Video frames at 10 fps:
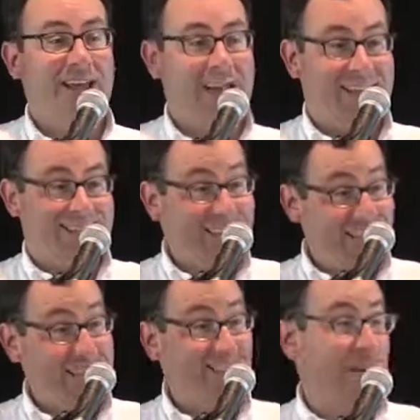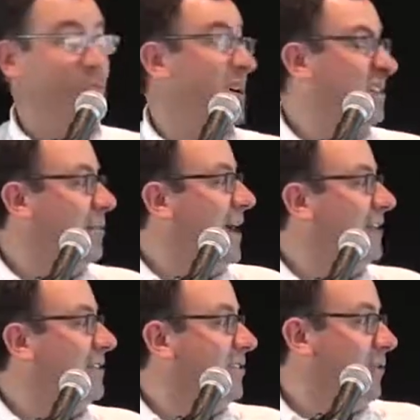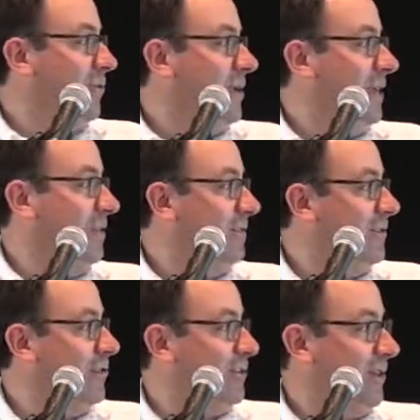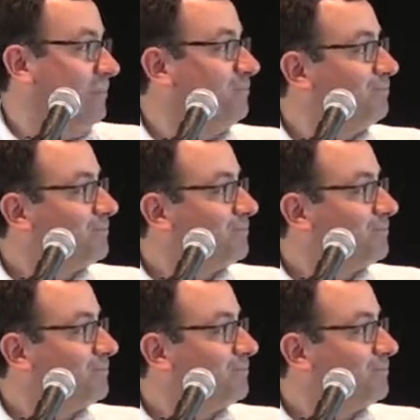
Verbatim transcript: uh, takes on what you might do in the future.